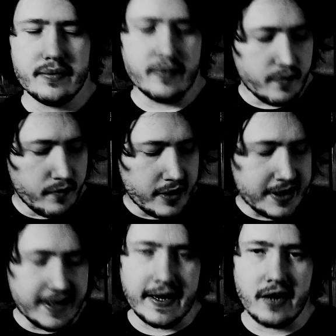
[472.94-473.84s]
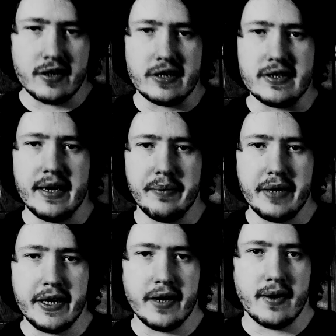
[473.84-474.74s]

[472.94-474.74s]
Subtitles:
What's his character's name in here?